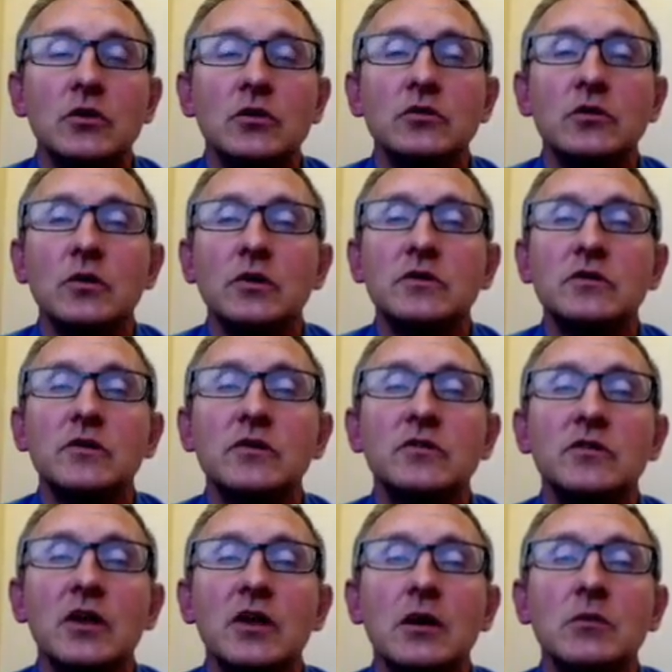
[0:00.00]
So it's the
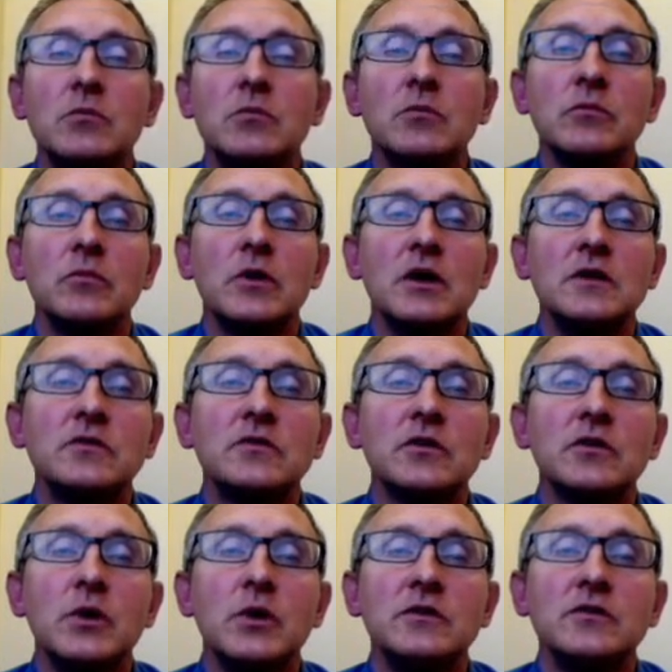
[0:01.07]
same
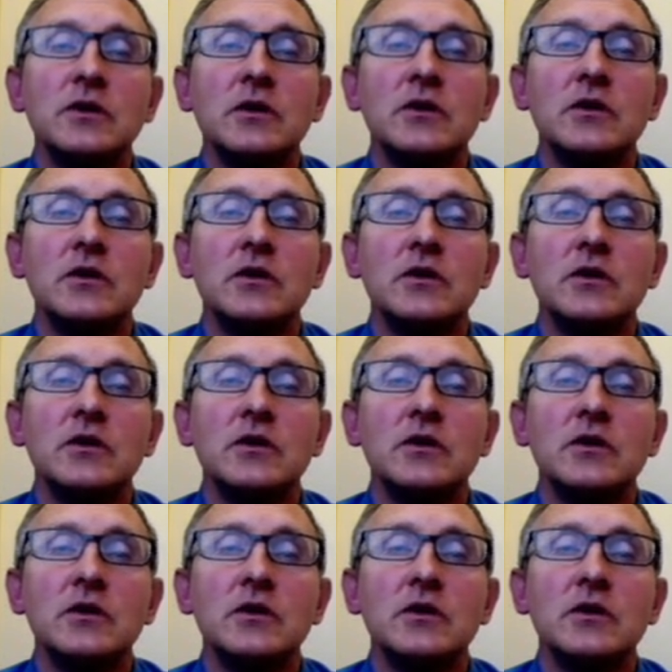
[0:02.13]
insulin basically